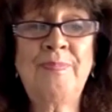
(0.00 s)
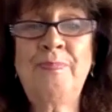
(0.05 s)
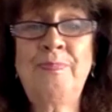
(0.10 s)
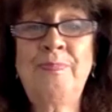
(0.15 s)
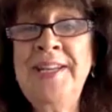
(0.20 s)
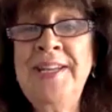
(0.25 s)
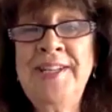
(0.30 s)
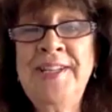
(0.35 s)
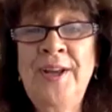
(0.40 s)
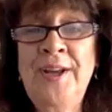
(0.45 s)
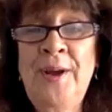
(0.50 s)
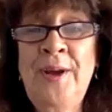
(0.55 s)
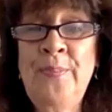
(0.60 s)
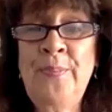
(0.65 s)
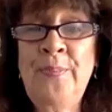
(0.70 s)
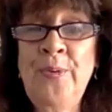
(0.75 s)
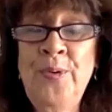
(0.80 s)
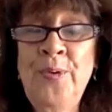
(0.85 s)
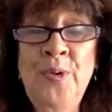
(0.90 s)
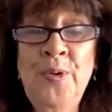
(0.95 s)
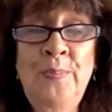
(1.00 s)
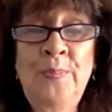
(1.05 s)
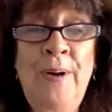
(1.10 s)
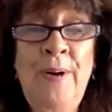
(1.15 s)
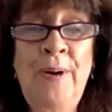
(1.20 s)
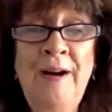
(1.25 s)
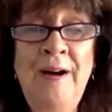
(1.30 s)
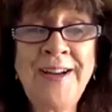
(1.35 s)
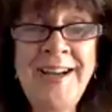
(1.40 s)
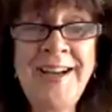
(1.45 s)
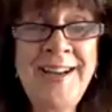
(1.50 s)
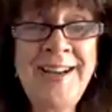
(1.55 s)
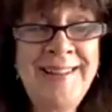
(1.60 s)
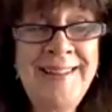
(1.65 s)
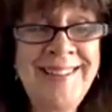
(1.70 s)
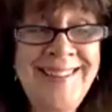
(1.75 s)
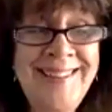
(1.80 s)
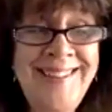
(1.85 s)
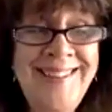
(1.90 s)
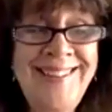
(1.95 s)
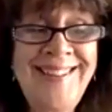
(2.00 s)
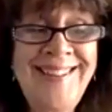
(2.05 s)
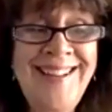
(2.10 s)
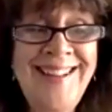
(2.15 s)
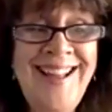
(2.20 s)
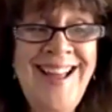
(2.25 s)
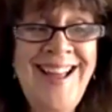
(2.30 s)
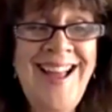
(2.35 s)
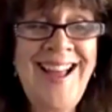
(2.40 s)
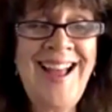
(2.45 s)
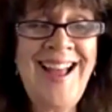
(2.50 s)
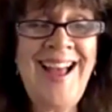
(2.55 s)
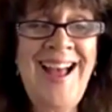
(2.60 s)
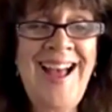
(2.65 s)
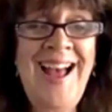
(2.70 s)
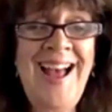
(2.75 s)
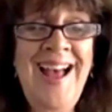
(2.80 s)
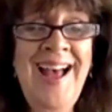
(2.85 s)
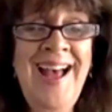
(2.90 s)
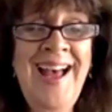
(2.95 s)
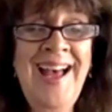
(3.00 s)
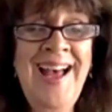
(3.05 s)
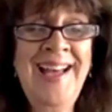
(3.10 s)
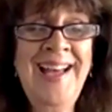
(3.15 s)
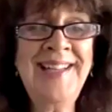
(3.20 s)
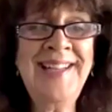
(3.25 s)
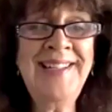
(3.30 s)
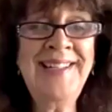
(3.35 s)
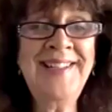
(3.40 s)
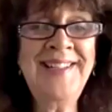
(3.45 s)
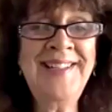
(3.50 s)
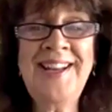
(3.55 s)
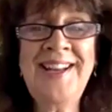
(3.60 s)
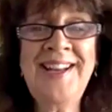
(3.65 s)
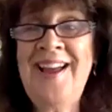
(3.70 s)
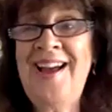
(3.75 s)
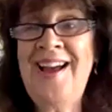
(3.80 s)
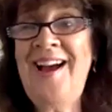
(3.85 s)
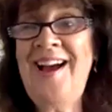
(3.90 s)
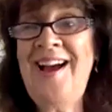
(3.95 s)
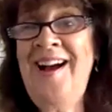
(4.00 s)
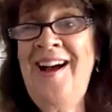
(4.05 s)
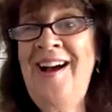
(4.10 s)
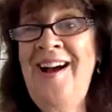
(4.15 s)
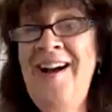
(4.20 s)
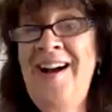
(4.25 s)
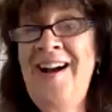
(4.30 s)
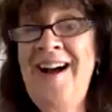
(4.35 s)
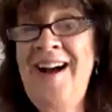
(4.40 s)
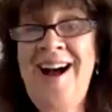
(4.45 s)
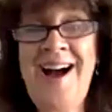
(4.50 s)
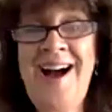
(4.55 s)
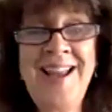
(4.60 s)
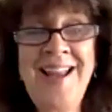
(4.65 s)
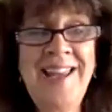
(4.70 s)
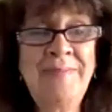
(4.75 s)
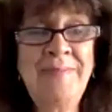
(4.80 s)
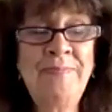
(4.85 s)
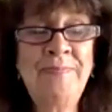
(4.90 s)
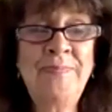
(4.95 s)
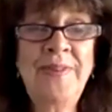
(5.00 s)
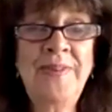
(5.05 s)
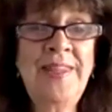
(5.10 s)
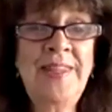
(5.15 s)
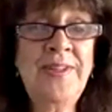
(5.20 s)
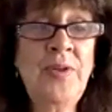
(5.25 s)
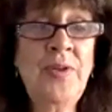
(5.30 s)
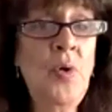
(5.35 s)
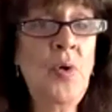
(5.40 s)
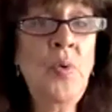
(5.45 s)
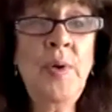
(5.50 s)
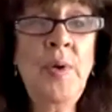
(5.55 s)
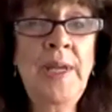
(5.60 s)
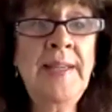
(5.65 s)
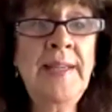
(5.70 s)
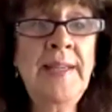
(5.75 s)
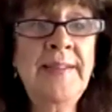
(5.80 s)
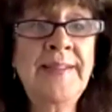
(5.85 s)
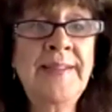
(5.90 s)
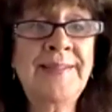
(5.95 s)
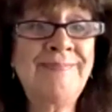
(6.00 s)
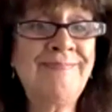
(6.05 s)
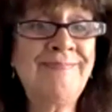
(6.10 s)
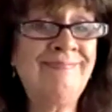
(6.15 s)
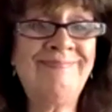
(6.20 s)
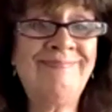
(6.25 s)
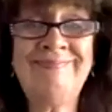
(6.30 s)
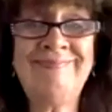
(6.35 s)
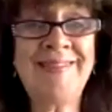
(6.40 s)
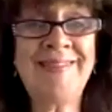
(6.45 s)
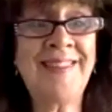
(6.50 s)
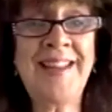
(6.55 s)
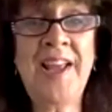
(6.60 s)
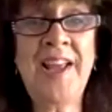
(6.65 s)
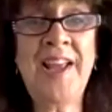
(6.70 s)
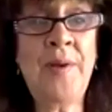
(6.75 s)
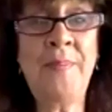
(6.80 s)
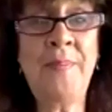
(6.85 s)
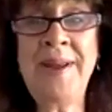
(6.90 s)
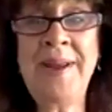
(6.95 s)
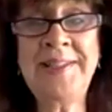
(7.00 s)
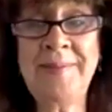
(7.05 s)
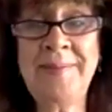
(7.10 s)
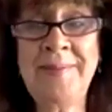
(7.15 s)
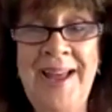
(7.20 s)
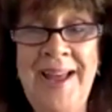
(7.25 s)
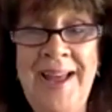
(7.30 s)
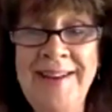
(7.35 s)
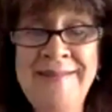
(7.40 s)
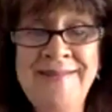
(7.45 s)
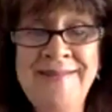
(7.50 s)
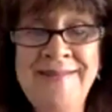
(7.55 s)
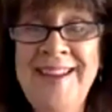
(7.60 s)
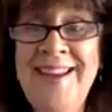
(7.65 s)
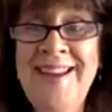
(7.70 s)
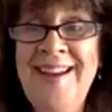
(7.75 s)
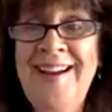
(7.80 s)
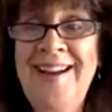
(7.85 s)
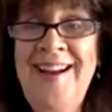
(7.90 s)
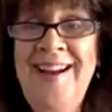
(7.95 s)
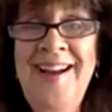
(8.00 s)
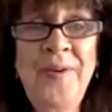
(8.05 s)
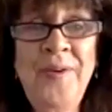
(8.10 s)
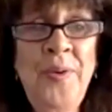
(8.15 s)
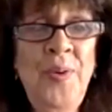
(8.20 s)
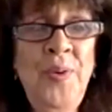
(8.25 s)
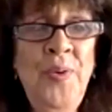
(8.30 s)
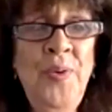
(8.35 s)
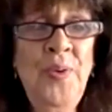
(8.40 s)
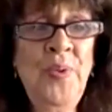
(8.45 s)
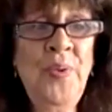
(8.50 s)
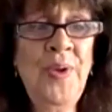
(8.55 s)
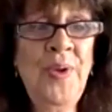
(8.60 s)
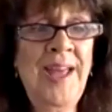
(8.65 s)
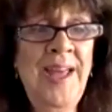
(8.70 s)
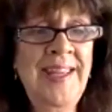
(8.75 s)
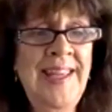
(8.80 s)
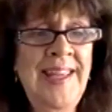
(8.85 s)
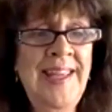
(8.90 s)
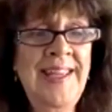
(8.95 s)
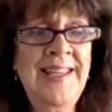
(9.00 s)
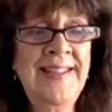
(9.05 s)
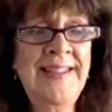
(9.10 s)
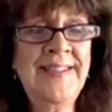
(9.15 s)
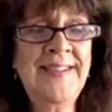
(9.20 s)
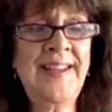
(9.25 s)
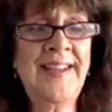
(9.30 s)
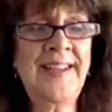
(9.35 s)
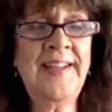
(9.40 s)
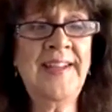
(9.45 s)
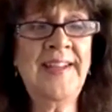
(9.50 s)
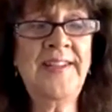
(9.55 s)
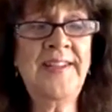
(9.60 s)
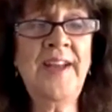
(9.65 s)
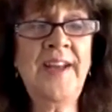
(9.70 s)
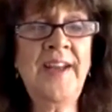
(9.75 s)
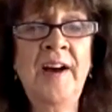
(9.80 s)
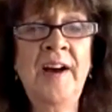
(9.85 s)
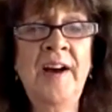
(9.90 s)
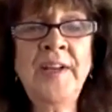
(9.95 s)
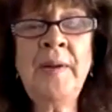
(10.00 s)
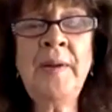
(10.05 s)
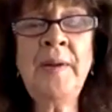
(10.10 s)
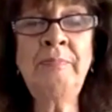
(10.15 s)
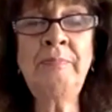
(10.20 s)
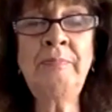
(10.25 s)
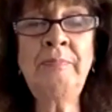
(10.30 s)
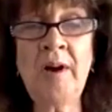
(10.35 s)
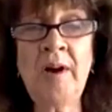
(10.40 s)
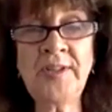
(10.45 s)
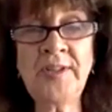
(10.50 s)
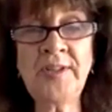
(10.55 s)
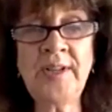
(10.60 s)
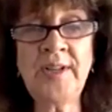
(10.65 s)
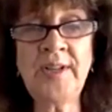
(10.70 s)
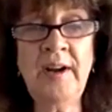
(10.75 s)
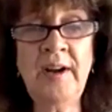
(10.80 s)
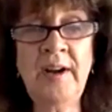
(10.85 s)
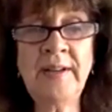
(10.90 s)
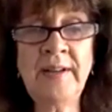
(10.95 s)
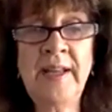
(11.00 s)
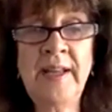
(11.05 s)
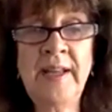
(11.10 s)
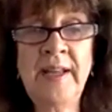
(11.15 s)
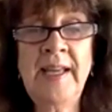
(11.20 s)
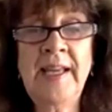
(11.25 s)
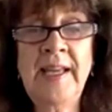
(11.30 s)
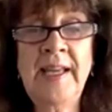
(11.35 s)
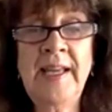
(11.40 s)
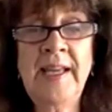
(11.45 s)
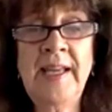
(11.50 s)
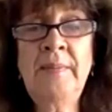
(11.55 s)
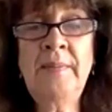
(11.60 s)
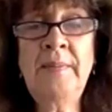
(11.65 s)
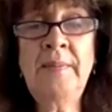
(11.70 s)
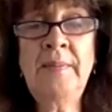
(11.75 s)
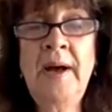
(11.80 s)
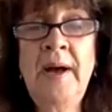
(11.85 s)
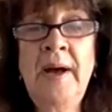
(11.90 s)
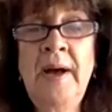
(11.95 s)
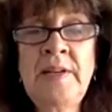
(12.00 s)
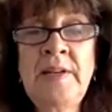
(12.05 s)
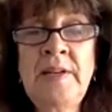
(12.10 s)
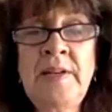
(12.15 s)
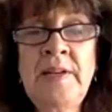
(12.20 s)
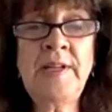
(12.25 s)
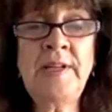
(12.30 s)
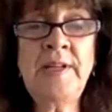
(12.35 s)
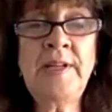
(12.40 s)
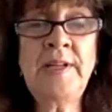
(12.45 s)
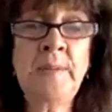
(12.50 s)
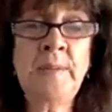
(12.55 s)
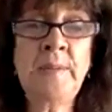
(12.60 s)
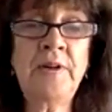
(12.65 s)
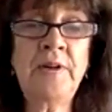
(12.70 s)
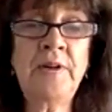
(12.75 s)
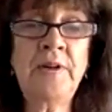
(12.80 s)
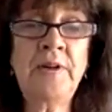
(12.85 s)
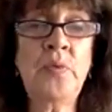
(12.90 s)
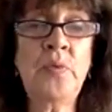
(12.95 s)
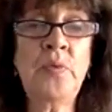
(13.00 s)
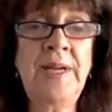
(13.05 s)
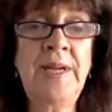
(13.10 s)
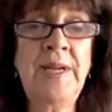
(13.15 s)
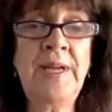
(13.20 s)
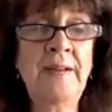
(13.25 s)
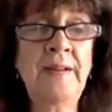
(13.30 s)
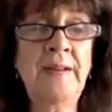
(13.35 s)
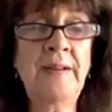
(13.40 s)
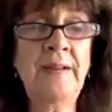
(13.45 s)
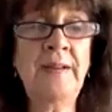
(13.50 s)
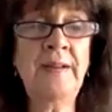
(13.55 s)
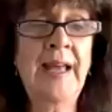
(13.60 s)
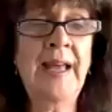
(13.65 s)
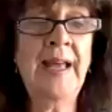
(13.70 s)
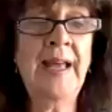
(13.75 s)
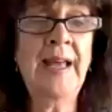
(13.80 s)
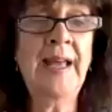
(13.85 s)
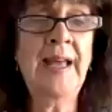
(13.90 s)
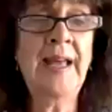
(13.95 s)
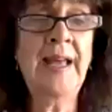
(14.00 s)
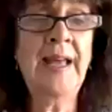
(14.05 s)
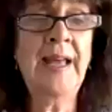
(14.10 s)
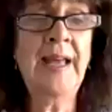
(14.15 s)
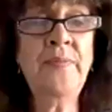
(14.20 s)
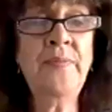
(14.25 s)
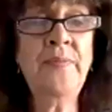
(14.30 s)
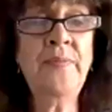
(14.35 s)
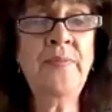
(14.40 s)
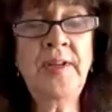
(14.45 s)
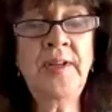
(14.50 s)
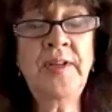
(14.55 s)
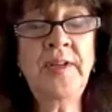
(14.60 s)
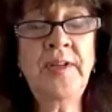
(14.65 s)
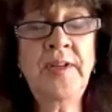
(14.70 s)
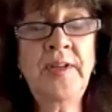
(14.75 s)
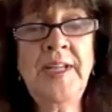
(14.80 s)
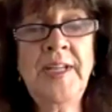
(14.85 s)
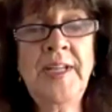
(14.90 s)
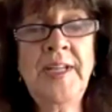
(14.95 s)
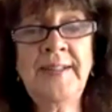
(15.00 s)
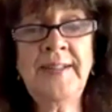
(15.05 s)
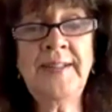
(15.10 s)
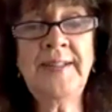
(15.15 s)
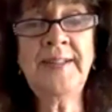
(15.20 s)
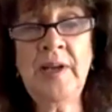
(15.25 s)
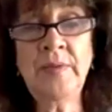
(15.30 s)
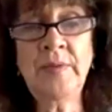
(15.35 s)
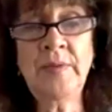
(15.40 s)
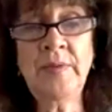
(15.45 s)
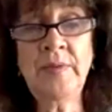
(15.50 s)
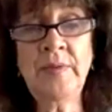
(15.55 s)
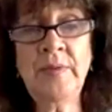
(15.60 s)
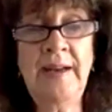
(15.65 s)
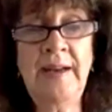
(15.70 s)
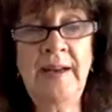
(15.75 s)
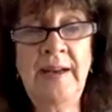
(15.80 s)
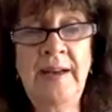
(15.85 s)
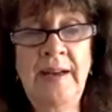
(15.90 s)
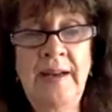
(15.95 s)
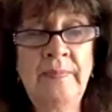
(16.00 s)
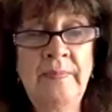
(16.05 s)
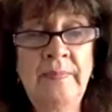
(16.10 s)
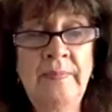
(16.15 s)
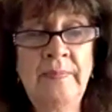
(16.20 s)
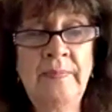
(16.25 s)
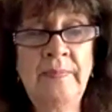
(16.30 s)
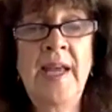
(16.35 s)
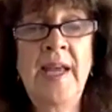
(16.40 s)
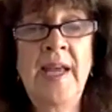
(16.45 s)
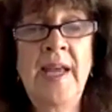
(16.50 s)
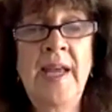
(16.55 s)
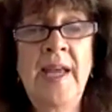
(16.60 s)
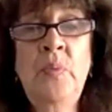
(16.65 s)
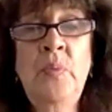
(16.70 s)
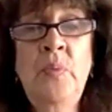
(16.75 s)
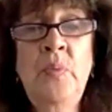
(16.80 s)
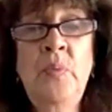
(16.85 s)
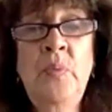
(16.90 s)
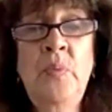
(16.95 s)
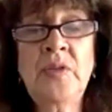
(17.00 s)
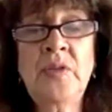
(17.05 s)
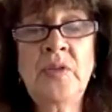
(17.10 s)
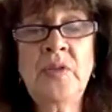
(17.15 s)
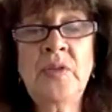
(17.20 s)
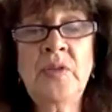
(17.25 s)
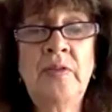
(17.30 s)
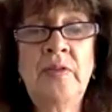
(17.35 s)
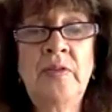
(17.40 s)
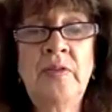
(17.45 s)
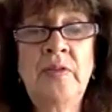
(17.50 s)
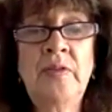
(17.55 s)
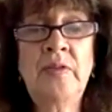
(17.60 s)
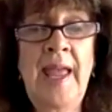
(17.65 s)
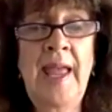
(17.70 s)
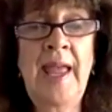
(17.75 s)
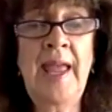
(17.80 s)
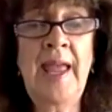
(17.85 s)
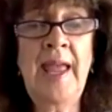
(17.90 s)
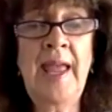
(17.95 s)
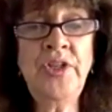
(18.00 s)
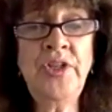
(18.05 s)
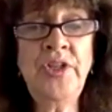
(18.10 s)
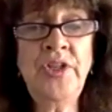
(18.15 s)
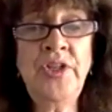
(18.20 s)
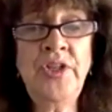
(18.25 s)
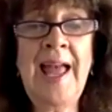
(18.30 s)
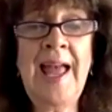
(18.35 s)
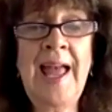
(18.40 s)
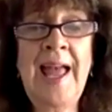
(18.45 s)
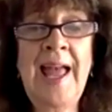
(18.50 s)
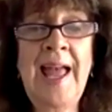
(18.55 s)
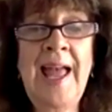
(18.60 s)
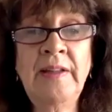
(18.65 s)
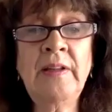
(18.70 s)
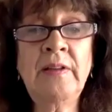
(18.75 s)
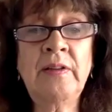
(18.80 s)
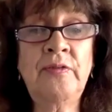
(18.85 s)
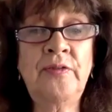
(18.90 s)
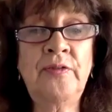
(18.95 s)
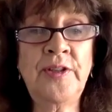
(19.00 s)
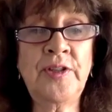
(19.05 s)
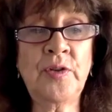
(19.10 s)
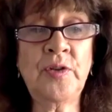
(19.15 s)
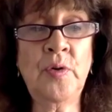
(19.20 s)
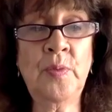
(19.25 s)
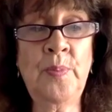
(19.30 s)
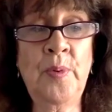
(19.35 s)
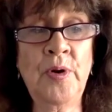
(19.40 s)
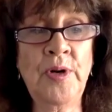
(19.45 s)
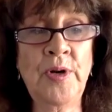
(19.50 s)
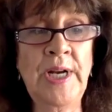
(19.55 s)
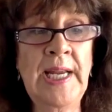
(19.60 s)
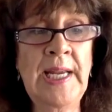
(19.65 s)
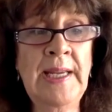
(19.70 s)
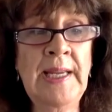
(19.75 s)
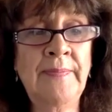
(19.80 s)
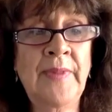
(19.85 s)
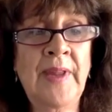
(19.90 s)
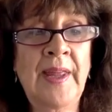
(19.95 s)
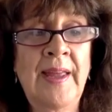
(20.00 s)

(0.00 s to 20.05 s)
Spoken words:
Peter Paul Parker, and who is an amazing man, who is a Dahn Master in the mind, body, spirit arena, and a musician and sound healer. He works with energy and the physical body.